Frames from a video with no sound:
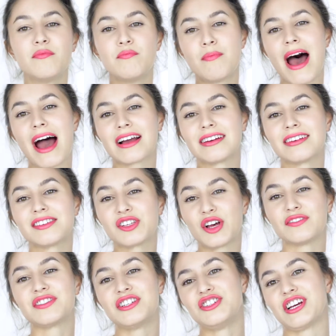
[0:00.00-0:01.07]
MAC
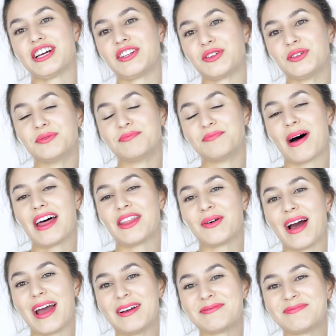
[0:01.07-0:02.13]
Soft and Gentle, by the
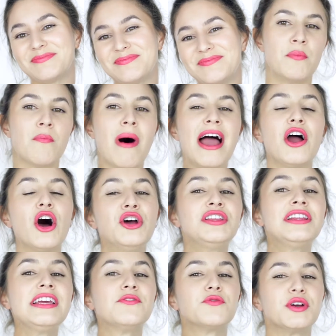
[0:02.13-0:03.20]
way. My
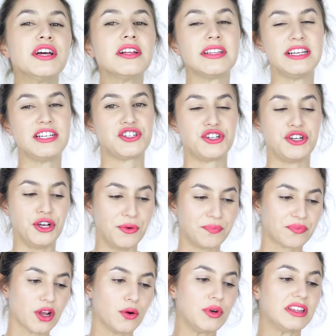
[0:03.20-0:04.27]
only real issue
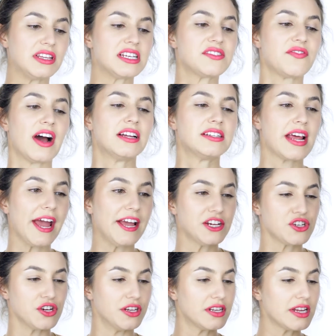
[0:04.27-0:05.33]
with this
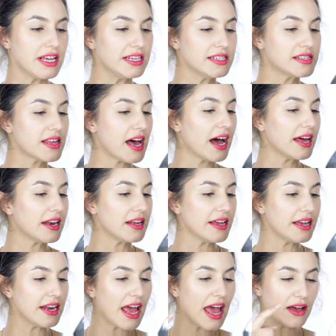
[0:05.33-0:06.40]
foundation is that
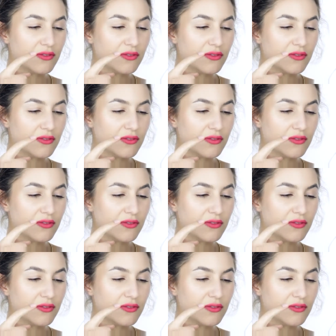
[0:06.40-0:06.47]
it